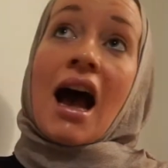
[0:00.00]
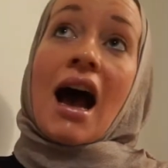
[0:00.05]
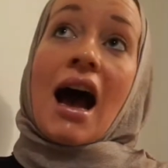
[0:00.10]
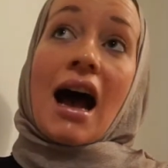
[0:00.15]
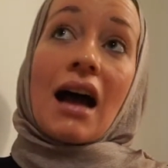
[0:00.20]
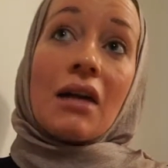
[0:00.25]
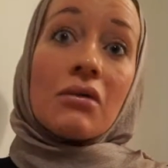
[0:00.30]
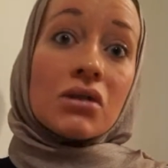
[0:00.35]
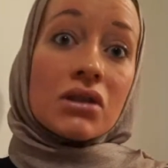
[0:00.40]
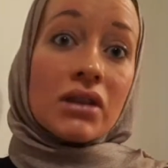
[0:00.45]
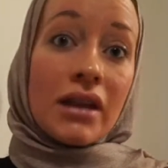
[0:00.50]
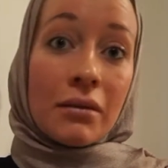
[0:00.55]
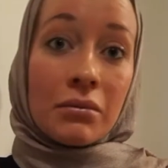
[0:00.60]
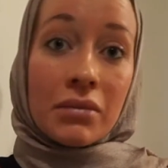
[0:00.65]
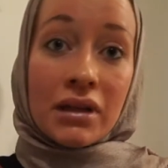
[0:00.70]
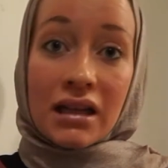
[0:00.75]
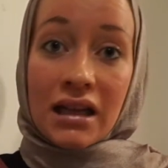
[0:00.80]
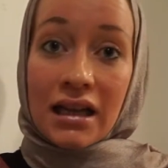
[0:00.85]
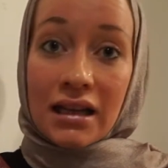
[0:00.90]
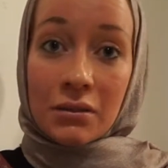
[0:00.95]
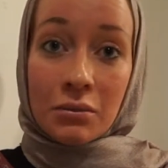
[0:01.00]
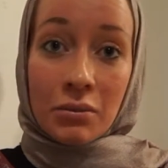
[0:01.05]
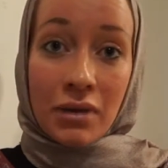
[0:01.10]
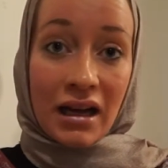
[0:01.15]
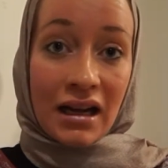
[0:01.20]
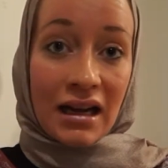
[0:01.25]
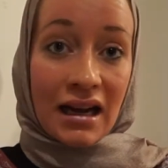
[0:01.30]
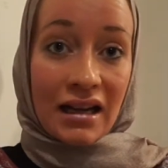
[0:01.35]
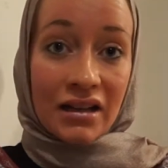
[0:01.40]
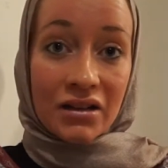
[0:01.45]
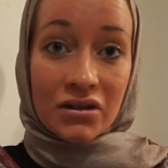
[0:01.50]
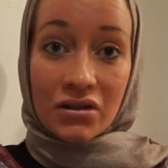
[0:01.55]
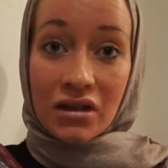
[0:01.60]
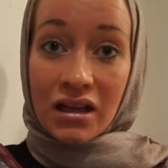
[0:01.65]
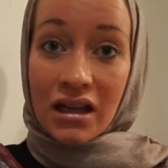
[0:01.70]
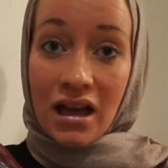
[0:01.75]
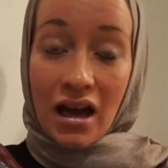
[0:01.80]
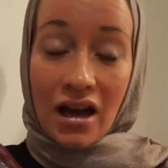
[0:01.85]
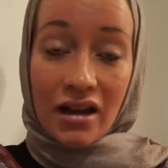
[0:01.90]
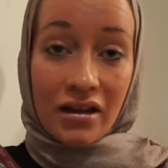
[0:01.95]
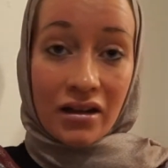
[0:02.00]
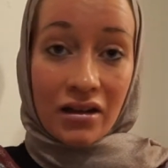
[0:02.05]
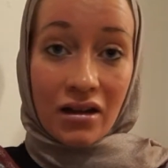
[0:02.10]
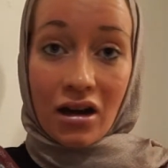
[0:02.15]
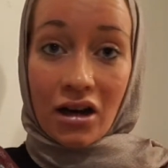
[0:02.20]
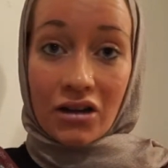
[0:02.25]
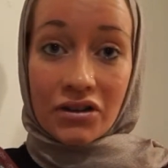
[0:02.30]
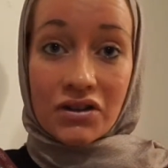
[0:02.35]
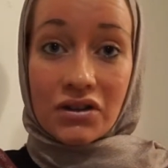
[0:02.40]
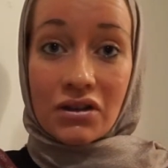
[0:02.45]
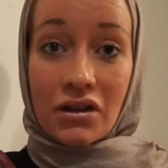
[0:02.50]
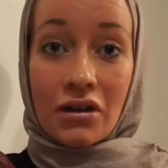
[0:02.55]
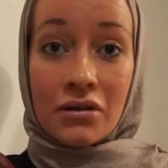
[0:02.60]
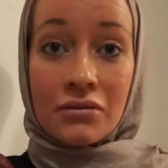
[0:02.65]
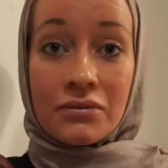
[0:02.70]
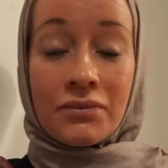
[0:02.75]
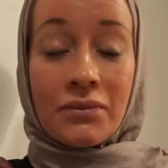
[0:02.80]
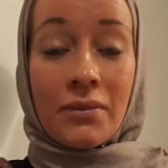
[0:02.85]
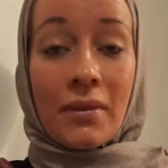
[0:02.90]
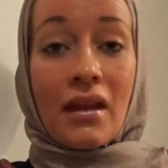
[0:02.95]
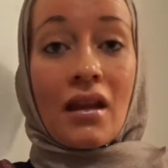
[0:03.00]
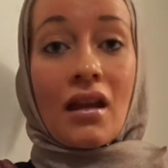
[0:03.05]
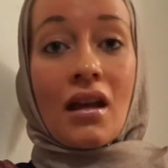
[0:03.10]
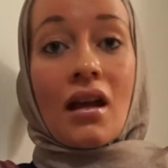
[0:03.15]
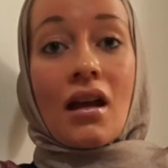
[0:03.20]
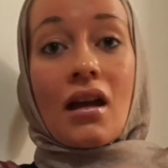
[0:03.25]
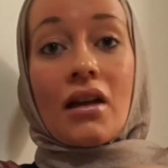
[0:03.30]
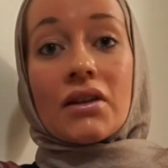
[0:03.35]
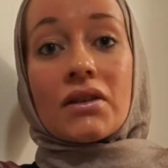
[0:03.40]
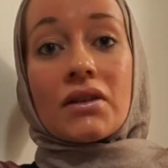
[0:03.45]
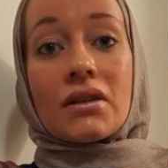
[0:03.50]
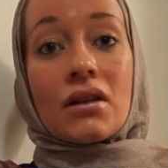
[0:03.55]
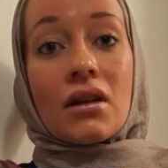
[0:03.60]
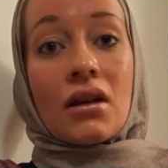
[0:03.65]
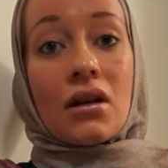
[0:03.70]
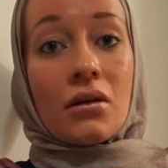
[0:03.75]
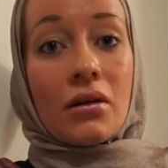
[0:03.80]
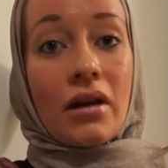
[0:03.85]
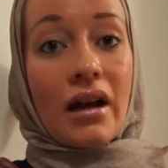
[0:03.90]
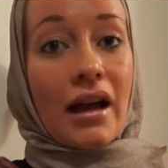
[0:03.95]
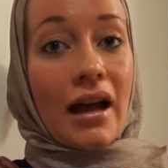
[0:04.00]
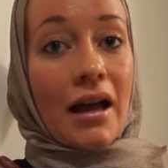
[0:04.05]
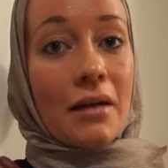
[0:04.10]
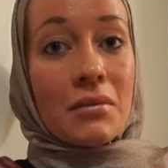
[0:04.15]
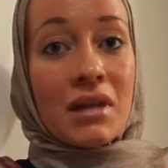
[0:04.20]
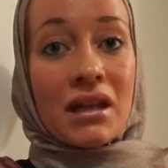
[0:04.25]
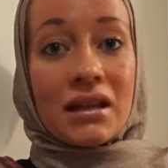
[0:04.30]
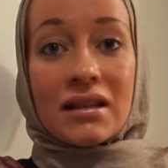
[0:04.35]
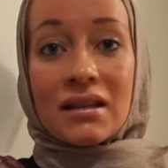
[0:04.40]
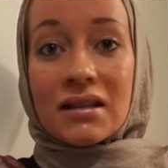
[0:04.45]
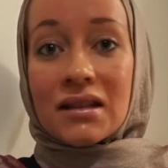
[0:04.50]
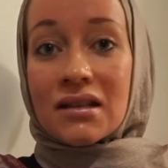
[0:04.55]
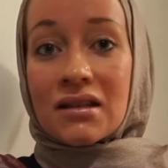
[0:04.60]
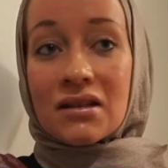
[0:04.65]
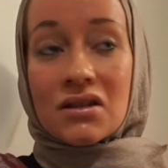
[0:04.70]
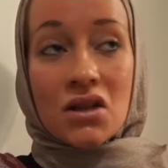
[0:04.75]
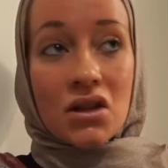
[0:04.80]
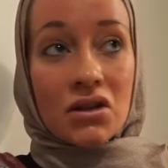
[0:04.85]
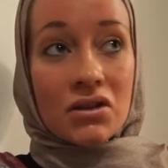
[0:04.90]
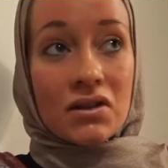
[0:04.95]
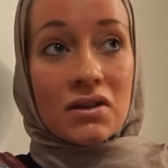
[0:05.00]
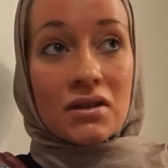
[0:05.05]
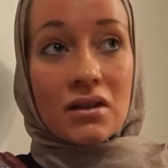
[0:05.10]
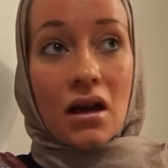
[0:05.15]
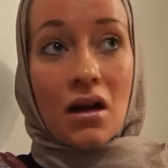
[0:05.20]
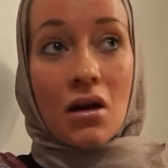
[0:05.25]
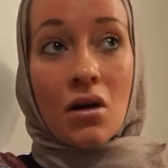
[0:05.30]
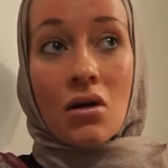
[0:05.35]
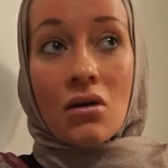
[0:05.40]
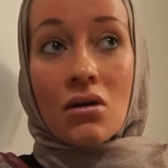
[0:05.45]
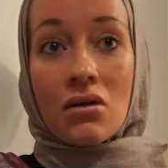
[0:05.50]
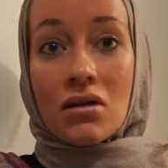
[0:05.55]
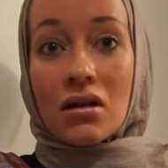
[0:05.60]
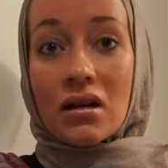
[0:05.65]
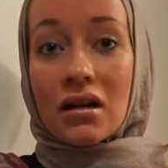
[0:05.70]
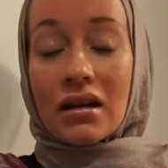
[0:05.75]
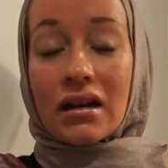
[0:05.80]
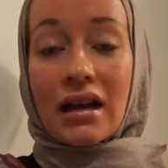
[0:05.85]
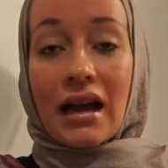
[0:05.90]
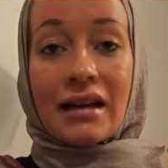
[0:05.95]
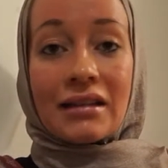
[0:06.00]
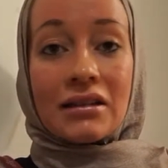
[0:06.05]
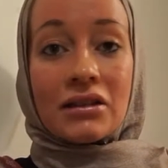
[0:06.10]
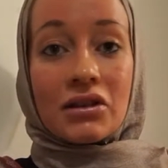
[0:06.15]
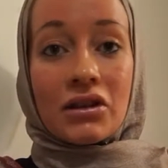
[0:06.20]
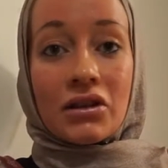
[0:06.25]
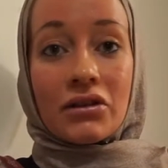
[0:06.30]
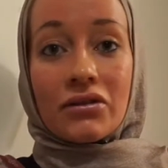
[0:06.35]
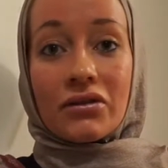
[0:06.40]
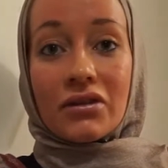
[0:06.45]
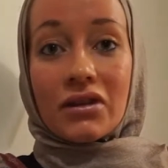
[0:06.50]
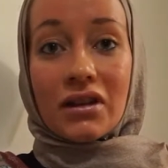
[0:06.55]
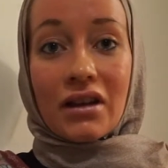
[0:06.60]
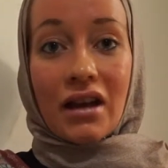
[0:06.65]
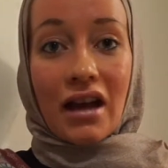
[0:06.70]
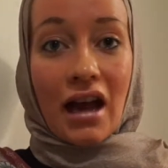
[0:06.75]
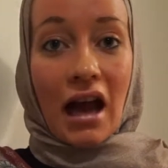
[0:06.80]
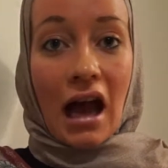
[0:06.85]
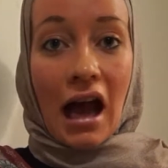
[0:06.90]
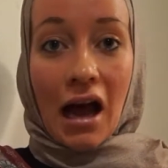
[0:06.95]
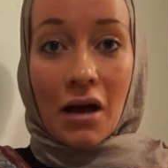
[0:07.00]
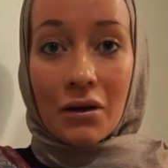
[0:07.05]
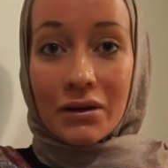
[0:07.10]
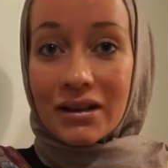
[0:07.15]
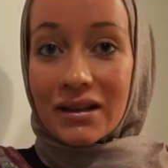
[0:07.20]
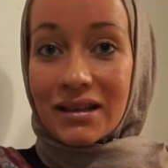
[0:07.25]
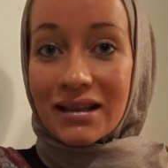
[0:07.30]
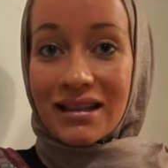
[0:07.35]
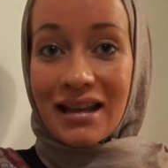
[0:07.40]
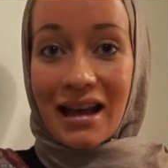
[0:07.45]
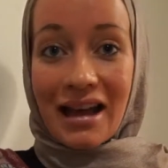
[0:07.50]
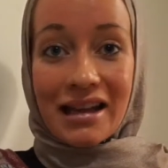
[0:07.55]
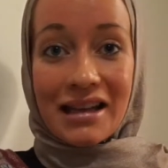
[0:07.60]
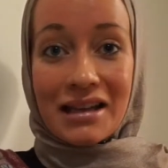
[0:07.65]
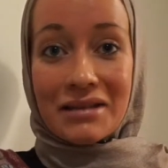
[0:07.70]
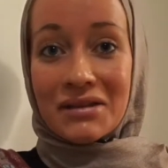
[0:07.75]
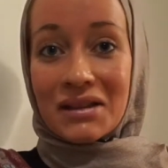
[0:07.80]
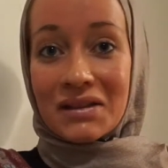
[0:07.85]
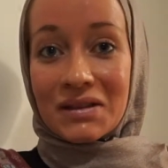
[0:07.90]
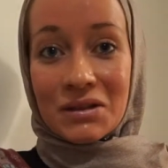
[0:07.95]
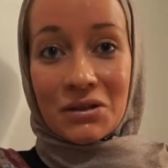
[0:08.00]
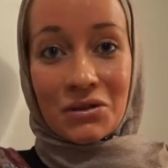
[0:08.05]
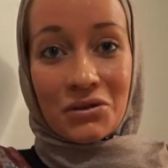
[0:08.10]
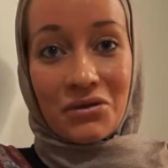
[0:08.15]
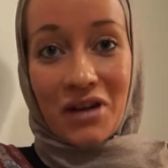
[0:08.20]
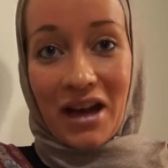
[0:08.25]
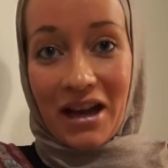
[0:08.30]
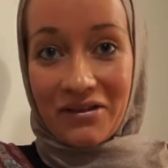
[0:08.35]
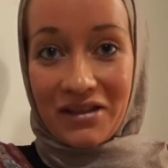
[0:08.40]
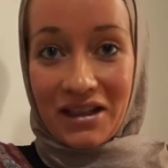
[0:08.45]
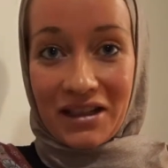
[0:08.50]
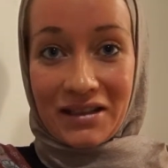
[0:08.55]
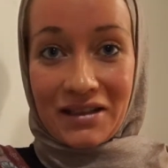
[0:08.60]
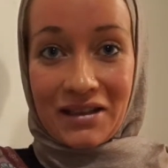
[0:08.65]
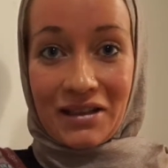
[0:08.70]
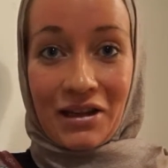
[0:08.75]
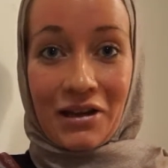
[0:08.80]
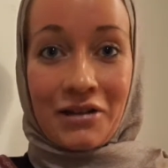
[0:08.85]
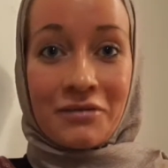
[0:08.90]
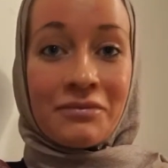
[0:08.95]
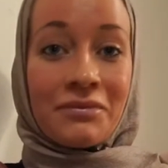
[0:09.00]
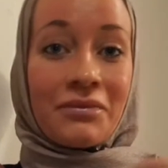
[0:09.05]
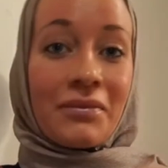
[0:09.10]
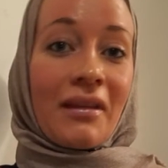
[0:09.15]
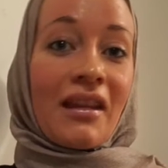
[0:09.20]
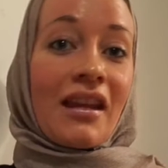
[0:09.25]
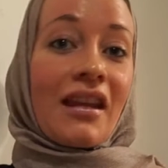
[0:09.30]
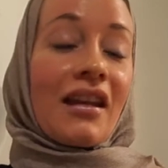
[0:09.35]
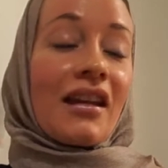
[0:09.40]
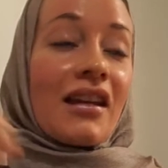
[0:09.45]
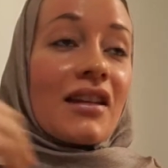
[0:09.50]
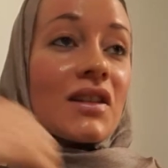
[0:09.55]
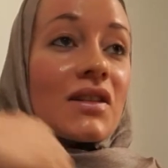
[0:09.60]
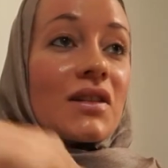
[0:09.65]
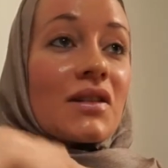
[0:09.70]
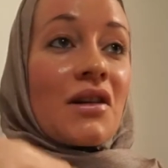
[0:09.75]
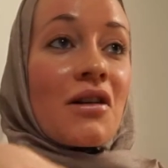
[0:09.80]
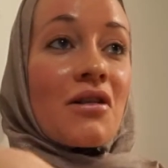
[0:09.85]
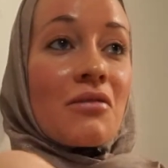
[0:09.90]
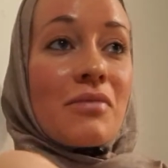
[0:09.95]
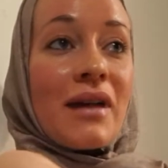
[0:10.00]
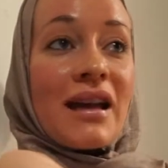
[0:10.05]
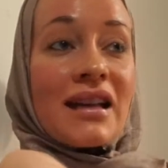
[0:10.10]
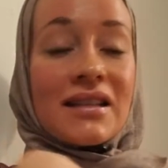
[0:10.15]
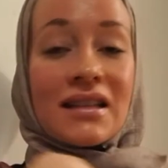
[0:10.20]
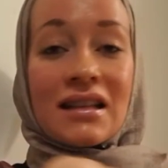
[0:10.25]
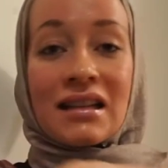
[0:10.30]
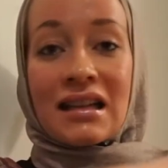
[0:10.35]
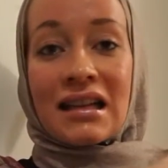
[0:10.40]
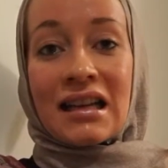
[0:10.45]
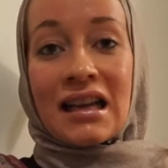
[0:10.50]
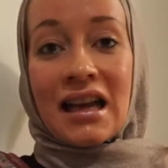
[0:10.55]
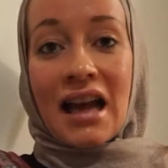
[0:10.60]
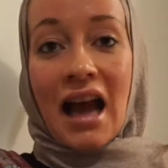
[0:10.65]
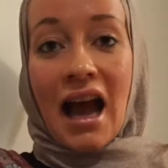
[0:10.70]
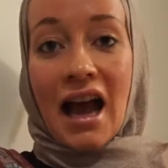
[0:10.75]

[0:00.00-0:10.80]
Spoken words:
I would have been hit by like 3 other cars, you know. So, I mean, this is just a whole kind of, how did I even survive this, you know? So basically,